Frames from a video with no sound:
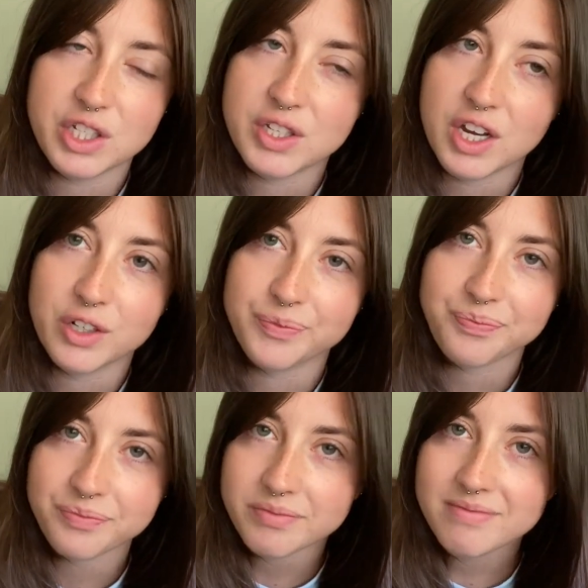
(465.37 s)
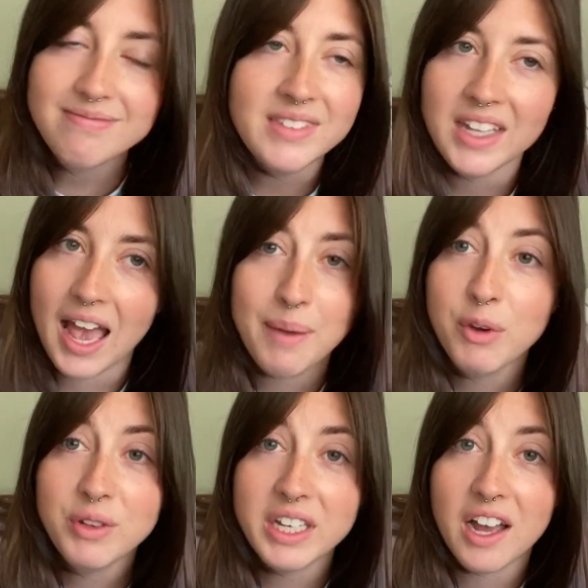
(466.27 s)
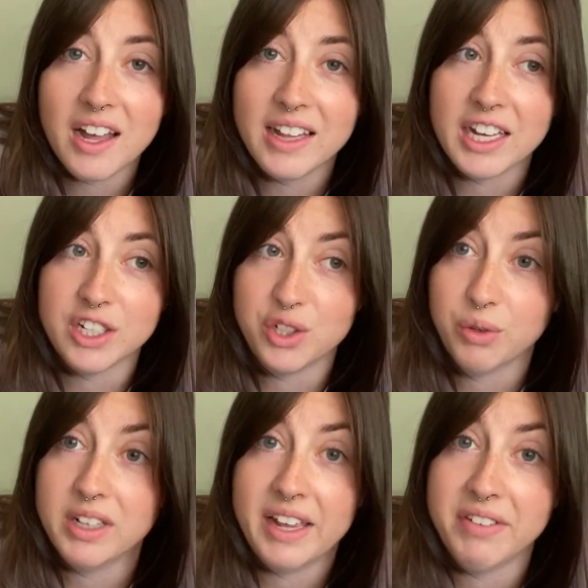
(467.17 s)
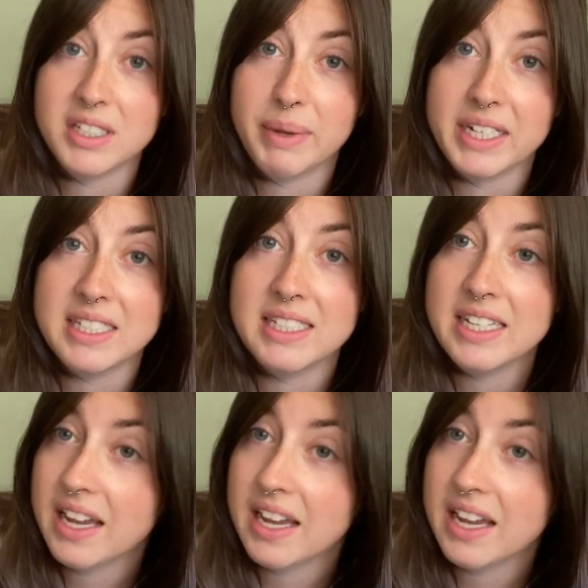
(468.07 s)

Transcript: So I'm only got like a short life expectancy.